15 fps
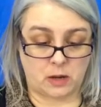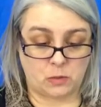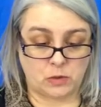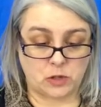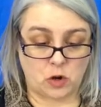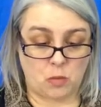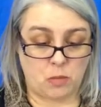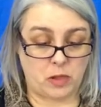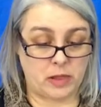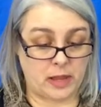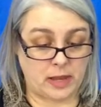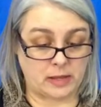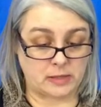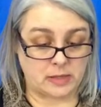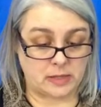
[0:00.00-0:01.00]
"It was her
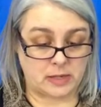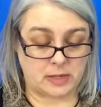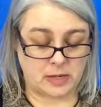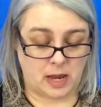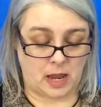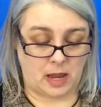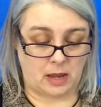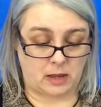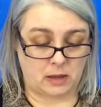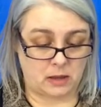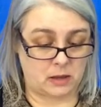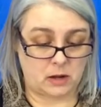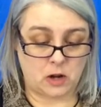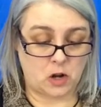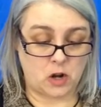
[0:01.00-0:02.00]
place to take,
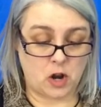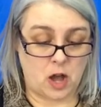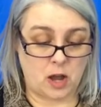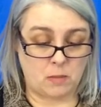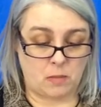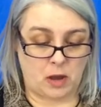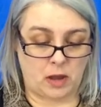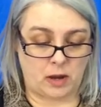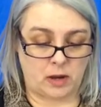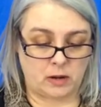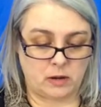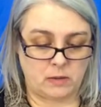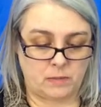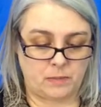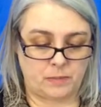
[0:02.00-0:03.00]
not
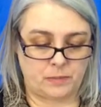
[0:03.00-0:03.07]
mine."